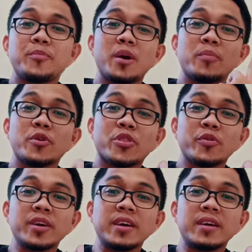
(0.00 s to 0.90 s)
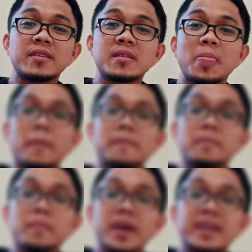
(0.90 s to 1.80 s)
number three,
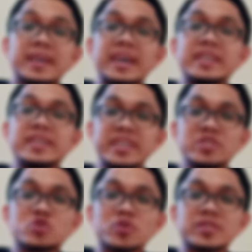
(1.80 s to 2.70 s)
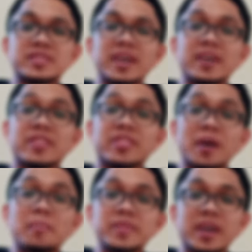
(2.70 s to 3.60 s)
make an interesting
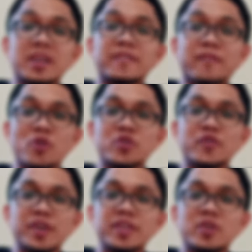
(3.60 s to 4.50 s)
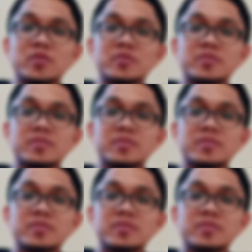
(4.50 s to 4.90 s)
thumbnail for your video.